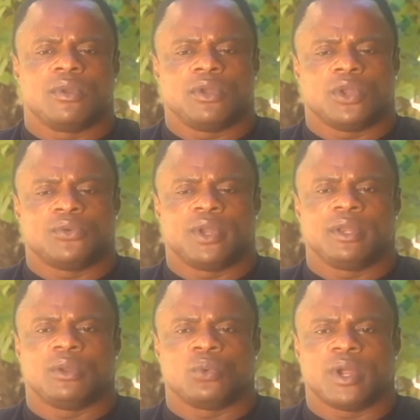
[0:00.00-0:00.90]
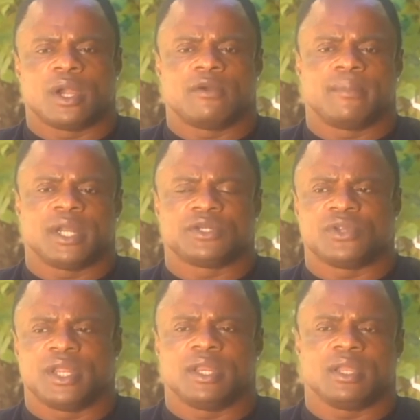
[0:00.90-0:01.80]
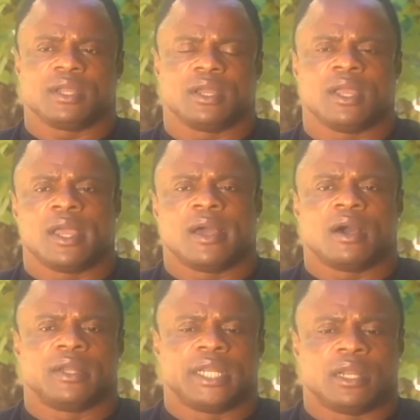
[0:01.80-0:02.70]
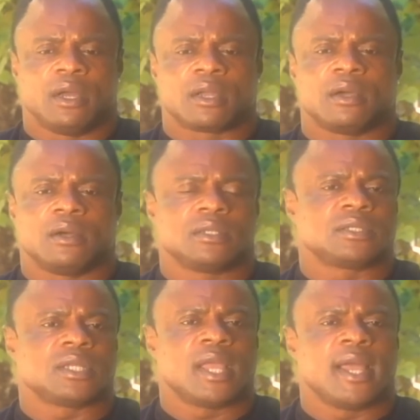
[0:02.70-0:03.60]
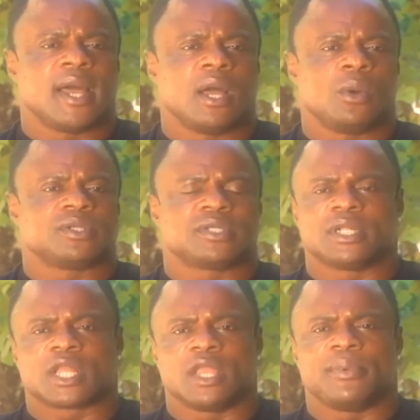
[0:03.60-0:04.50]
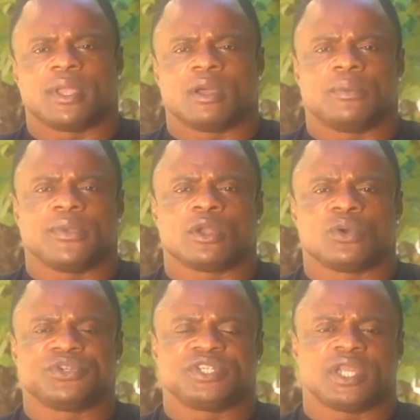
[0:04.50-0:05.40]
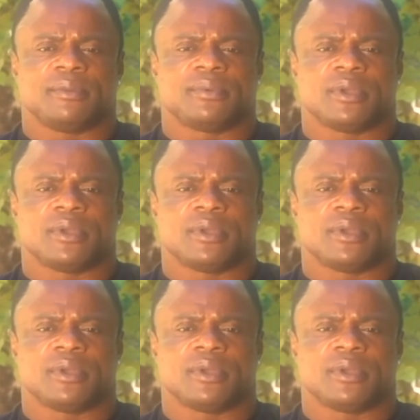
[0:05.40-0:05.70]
during the wear of my training on a long course, I was still keeping up in good shape.